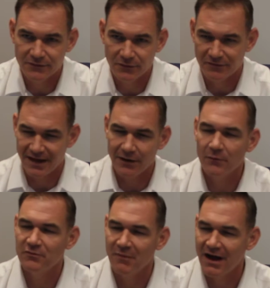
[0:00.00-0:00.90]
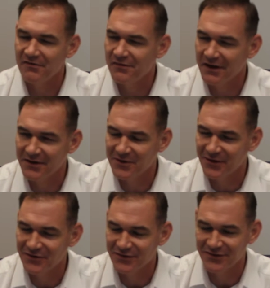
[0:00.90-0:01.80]
So if that helps modify your
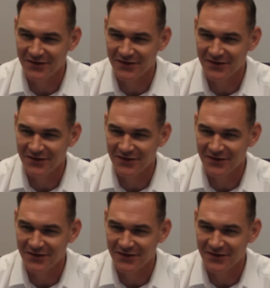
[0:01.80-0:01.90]
questions